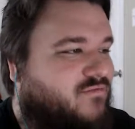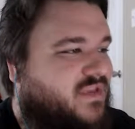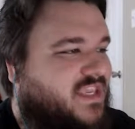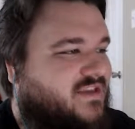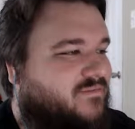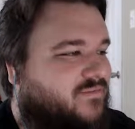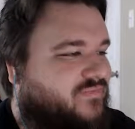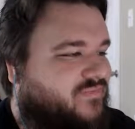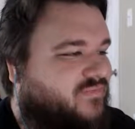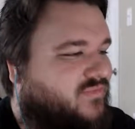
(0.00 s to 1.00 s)
me.
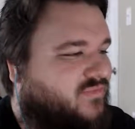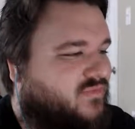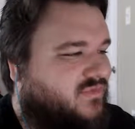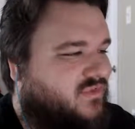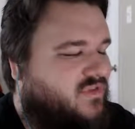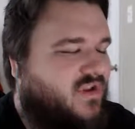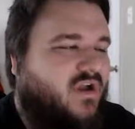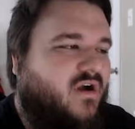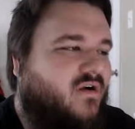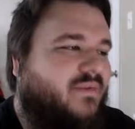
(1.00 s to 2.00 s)

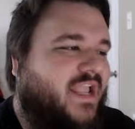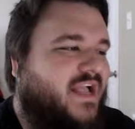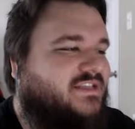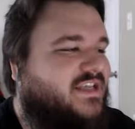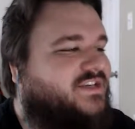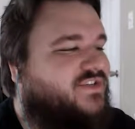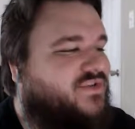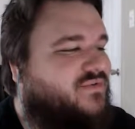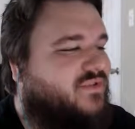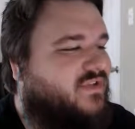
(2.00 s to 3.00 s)
Oh my god, teacher,
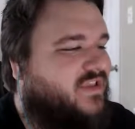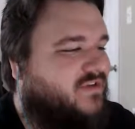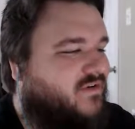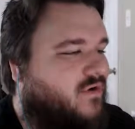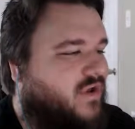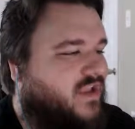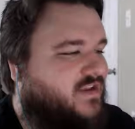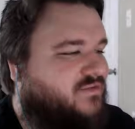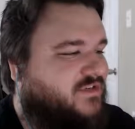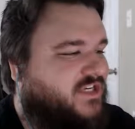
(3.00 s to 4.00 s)
you were looking. Okay,
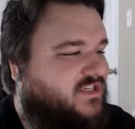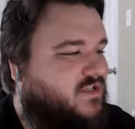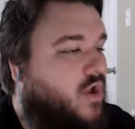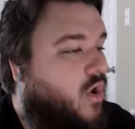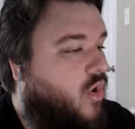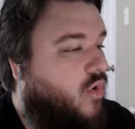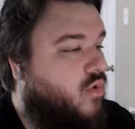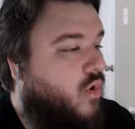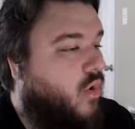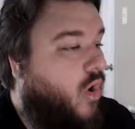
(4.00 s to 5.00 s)
here's my chance. Oh,
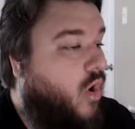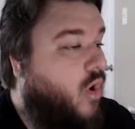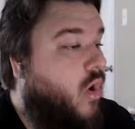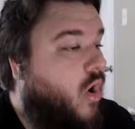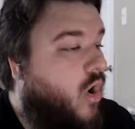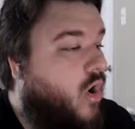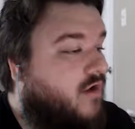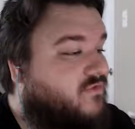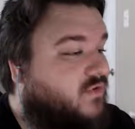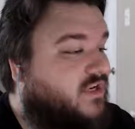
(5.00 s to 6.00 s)
oh, oh,
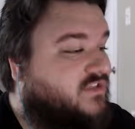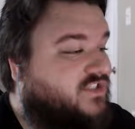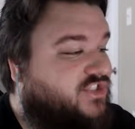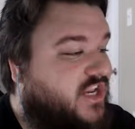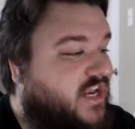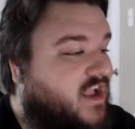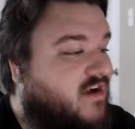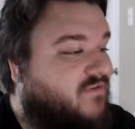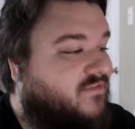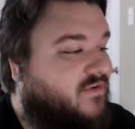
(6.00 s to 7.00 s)
everyone else is cheating
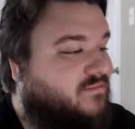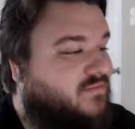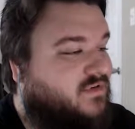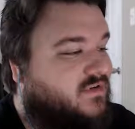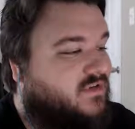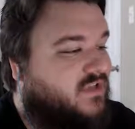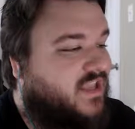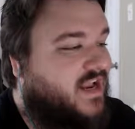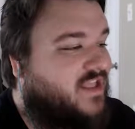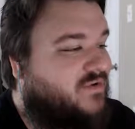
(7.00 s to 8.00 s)
off of them.
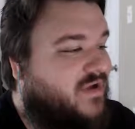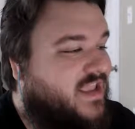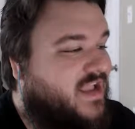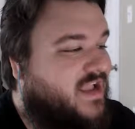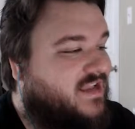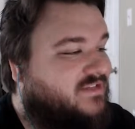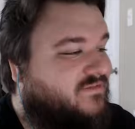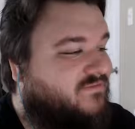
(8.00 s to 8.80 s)
Get out of the way, guys.